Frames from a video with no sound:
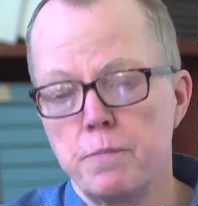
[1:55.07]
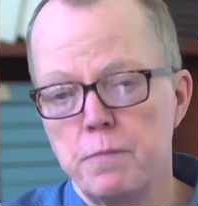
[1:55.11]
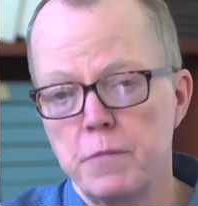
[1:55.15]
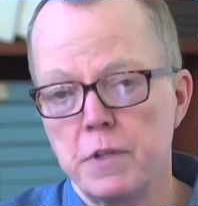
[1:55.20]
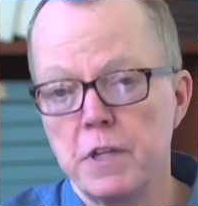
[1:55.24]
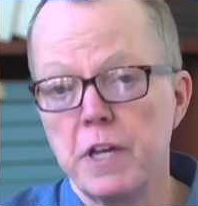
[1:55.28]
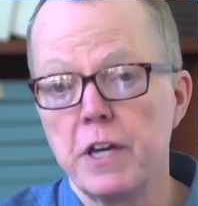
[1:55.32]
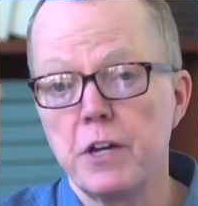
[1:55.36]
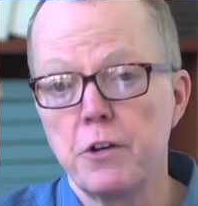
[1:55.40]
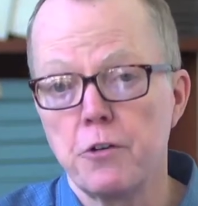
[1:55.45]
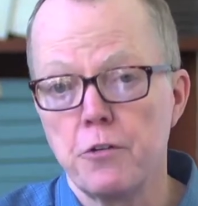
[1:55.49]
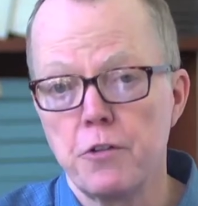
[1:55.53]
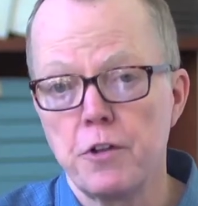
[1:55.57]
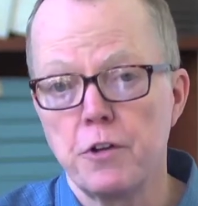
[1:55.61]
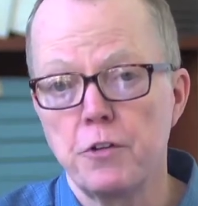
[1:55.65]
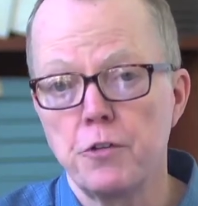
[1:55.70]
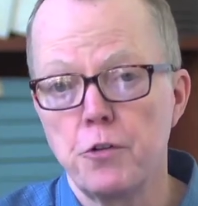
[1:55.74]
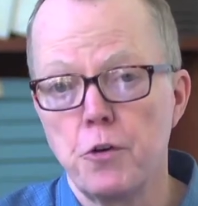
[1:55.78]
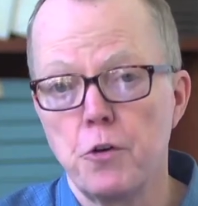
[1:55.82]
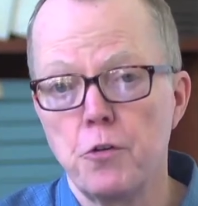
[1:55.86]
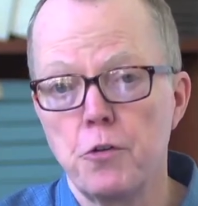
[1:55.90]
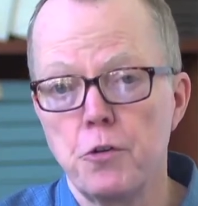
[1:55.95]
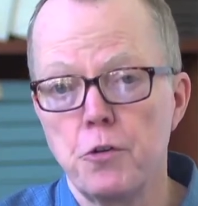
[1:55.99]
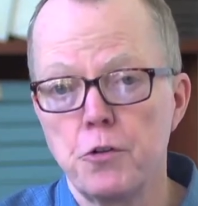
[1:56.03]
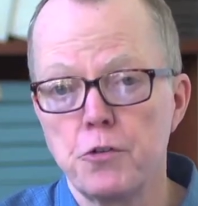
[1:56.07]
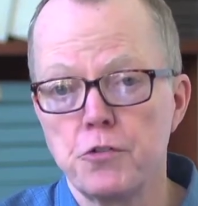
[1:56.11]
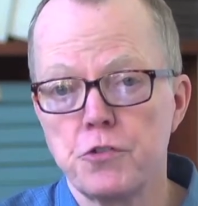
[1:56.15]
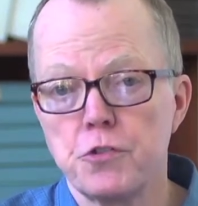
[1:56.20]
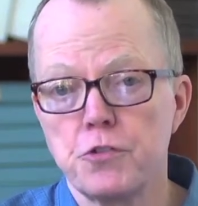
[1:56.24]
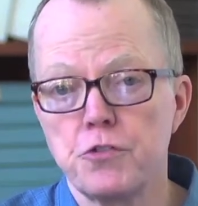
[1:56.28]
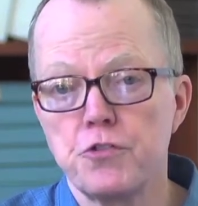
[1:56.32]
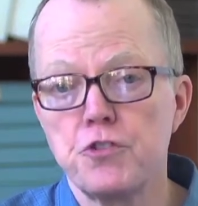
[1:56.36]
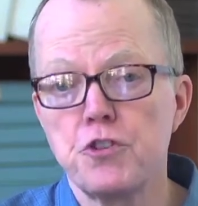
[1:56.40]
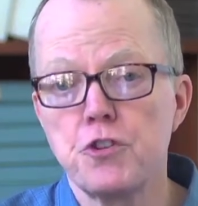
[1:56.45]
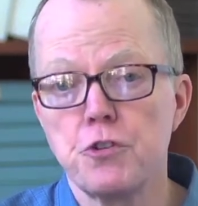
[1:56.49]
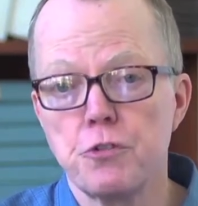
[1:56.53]
Later, they'll know those
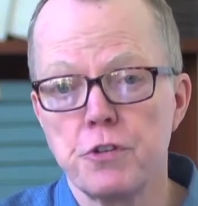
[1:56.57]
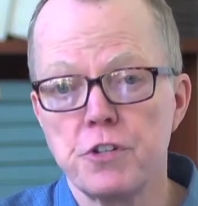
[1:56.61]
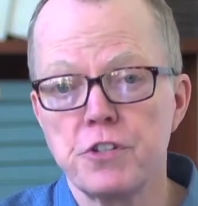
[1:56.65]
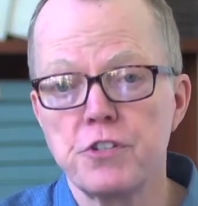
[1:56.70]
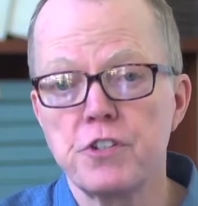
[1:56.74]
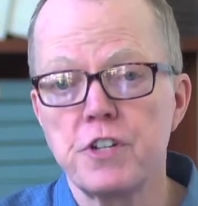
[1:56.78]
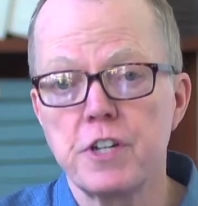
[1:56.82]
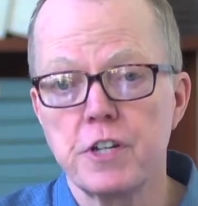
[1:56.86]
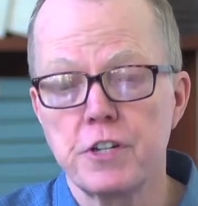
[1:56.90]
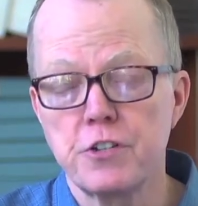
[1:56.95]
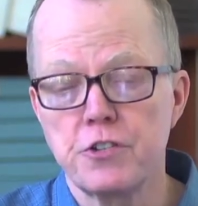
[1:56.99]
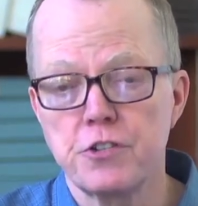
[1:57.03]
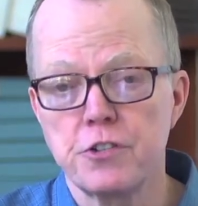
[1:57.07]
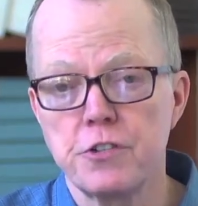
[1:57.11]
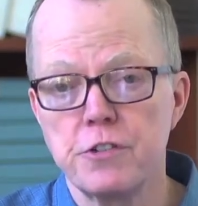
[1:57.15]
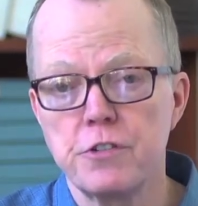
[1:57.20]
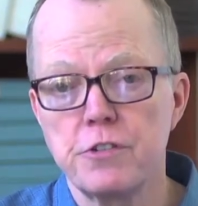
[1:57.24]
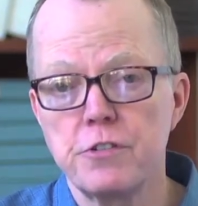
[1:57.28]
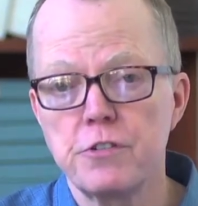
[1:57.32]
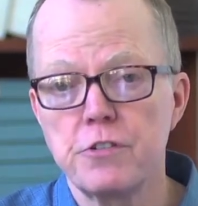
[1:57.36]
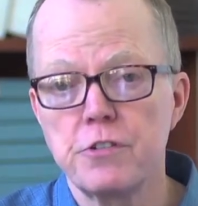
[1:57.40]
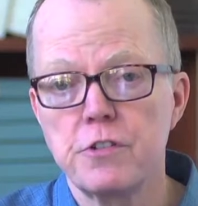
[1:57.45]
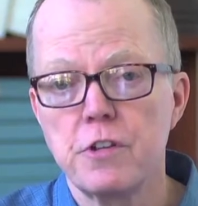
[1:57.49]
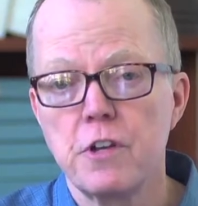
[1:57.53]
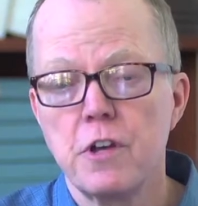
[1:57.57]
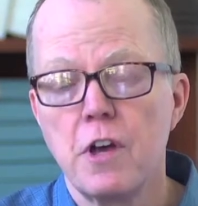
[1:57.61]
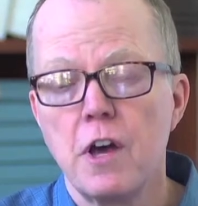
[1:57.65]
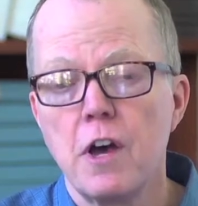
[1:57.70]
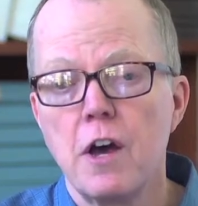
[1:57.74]
as jurisdictions.